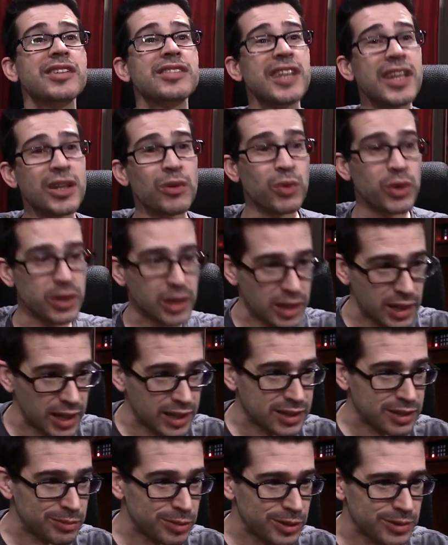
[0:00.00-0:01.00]
Say the word
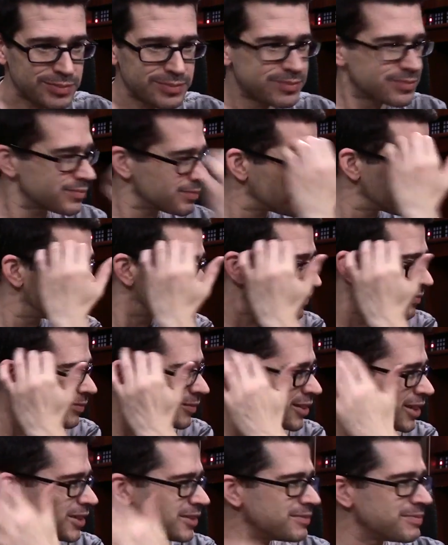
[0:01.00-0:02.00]
collectible
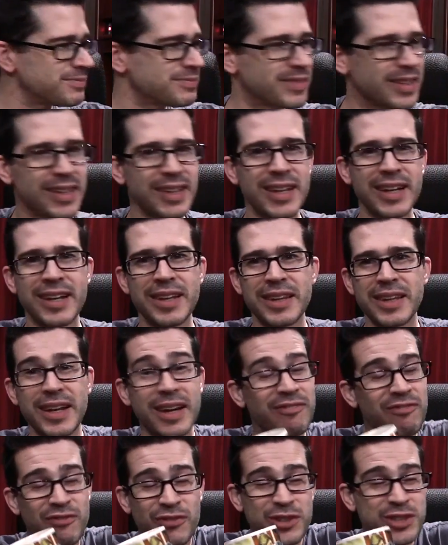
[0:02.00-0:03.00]
right? And then,
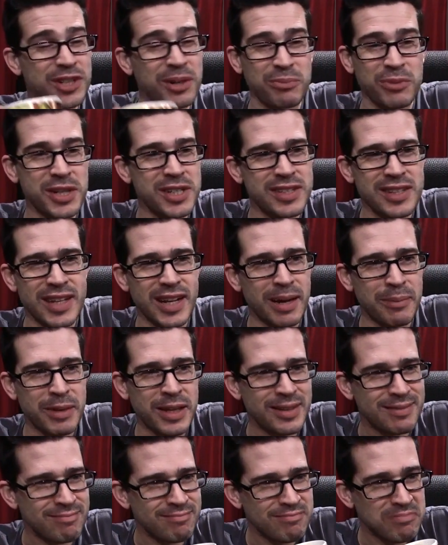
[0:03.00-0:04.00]
then for some reason, then
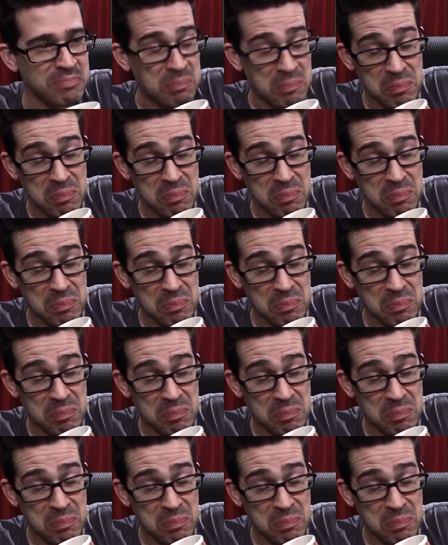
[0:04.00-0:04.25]
I'm in.